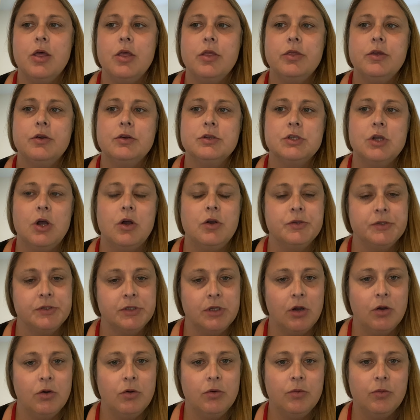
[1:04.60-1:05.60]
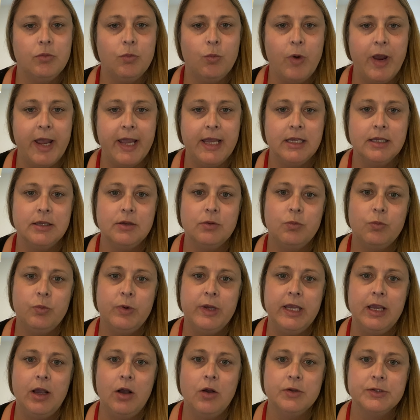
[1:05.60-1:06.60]
There's also
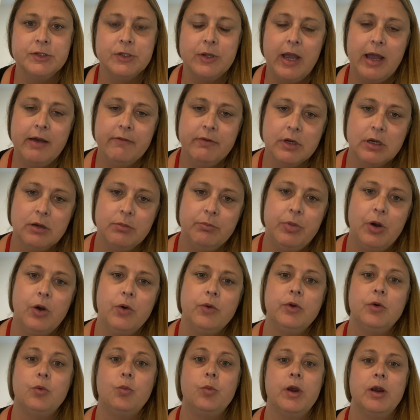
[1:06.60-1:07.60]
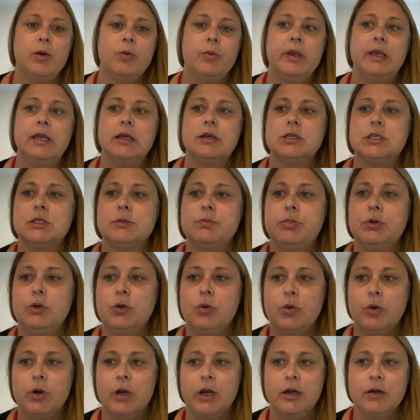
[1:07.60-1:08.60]
we also have a component where we
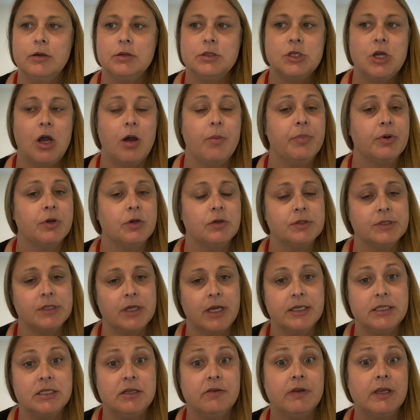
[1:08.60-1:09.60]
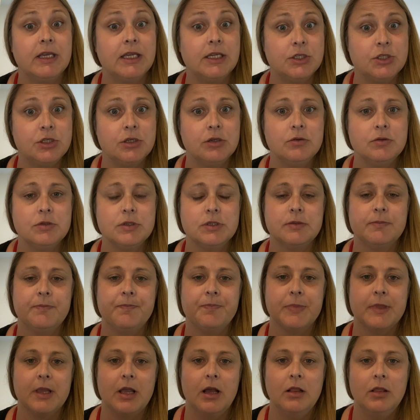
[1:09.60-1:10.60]
explore topical scientific issues.
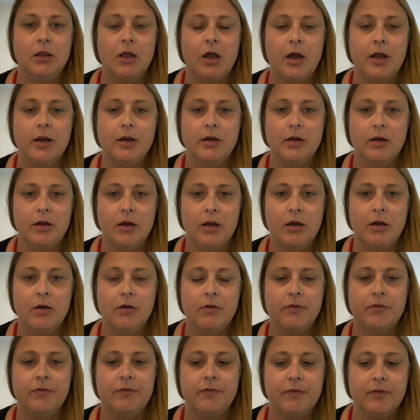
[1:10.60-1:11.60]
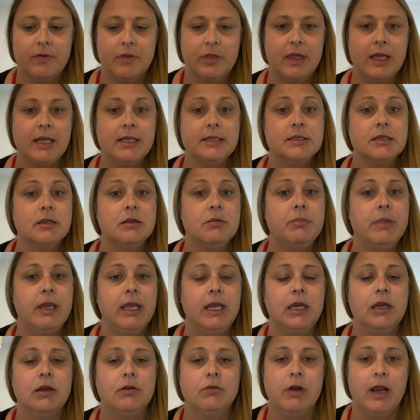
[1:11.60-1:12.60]
A lot of things in the
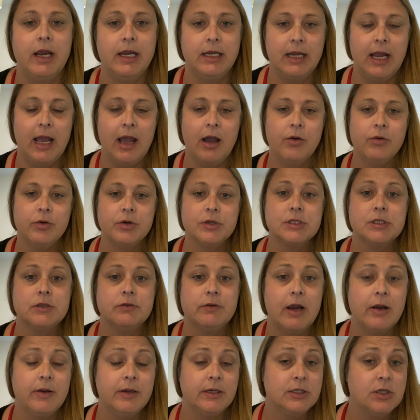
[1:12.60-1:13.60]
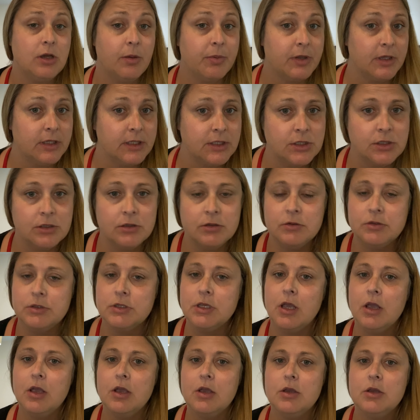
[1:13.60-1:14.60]
media right now are surrounding topical issues.
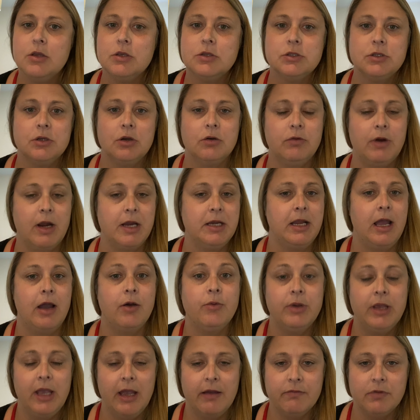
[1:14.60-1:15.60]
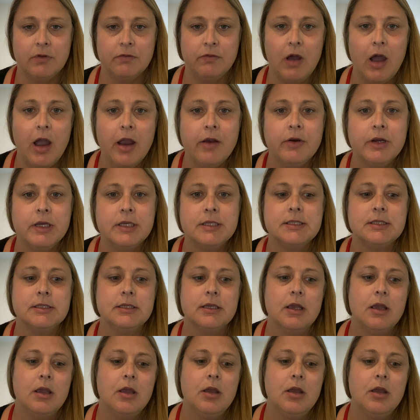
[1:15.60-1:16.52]
So right now we have the virus,